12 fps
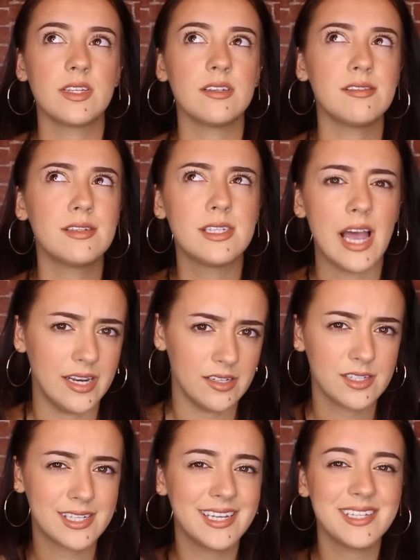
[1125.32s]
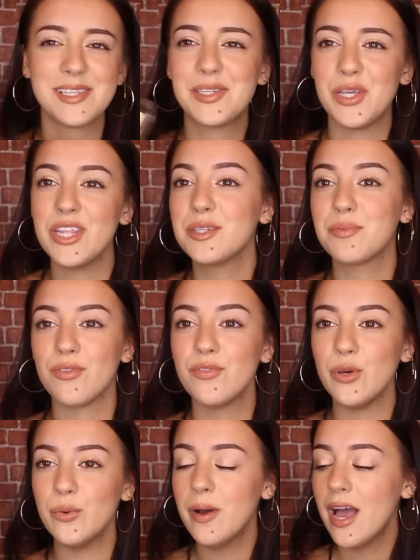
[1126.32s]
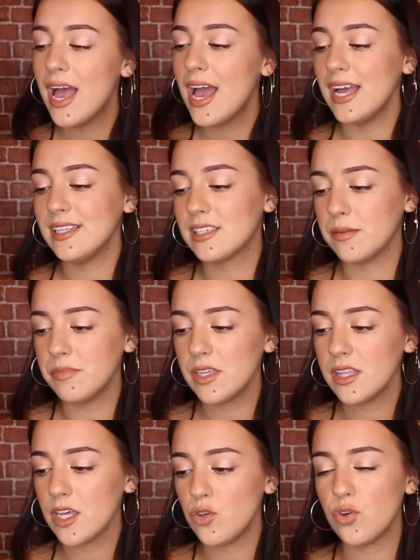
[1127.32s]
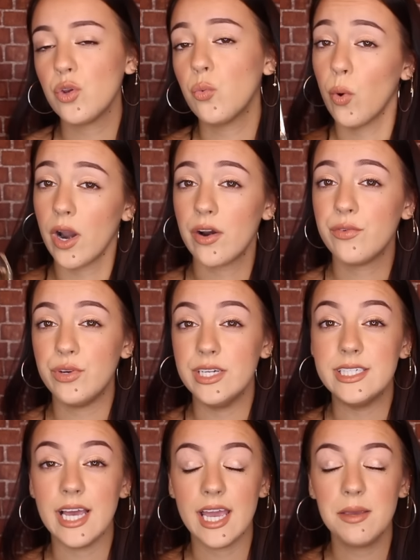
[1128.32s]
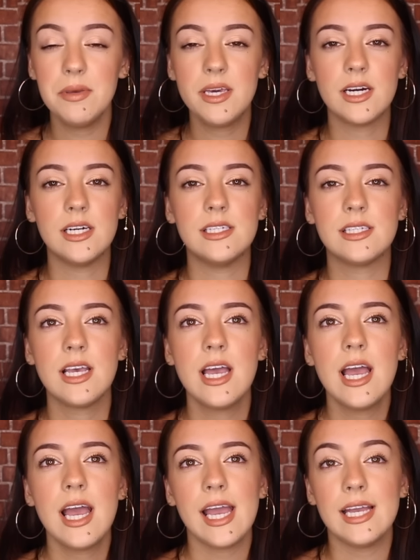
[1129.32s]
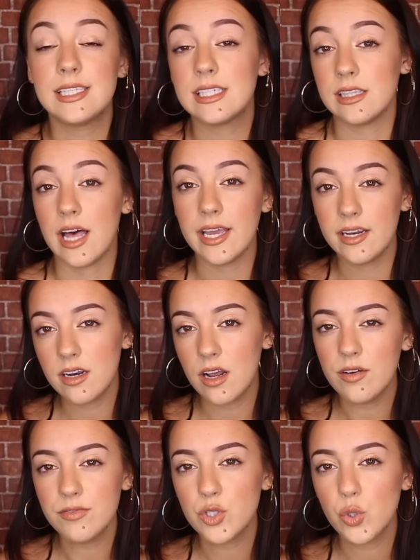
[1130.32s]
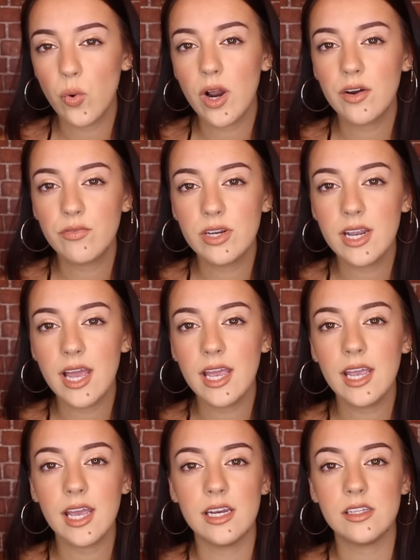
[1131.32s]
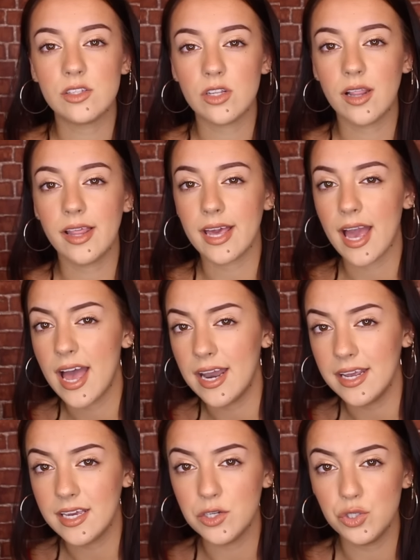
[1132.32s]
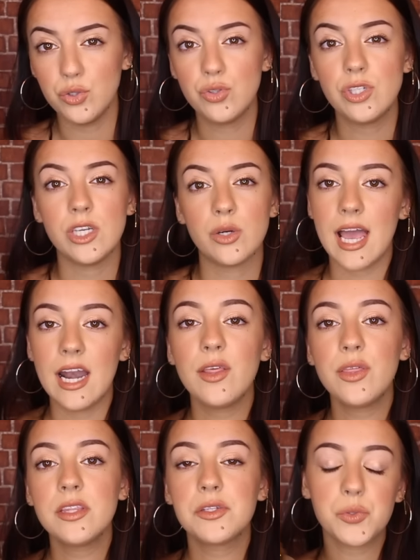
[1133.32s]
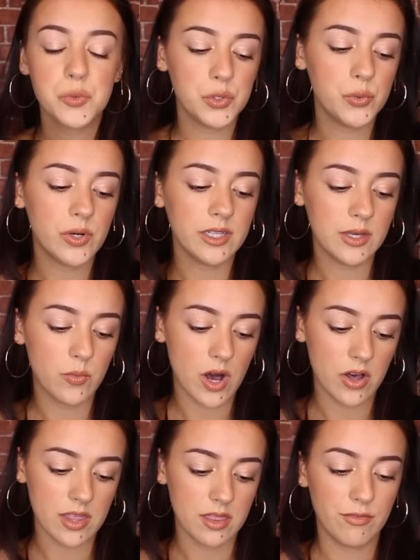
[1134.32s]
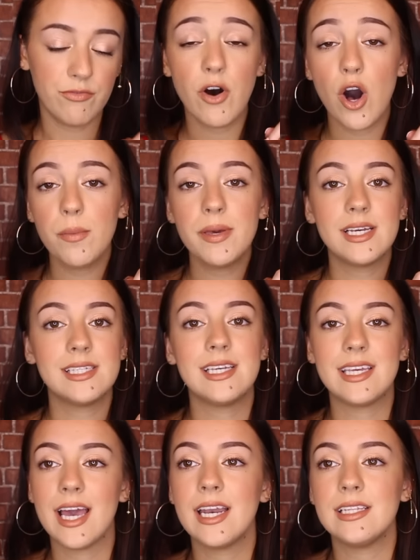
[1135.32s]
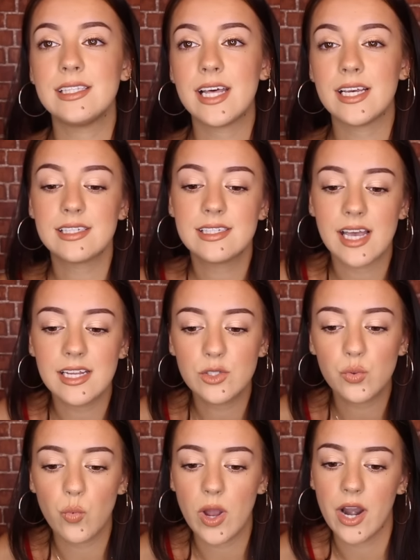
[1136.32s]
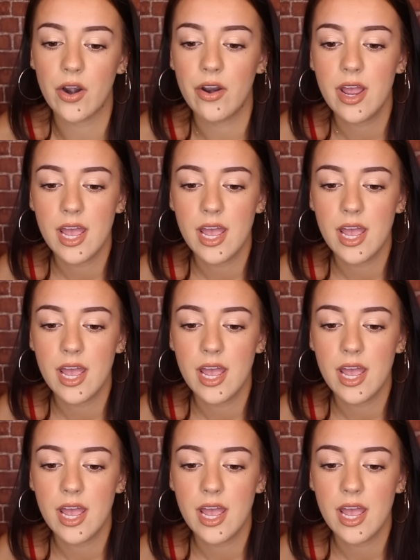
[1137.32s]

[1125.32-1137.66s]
scent to this perfume. It's something that you can wear every day because it's light enough to wear every day and it's not like headache inducing. And I think this will do really well in the fall because, again, it's that scent where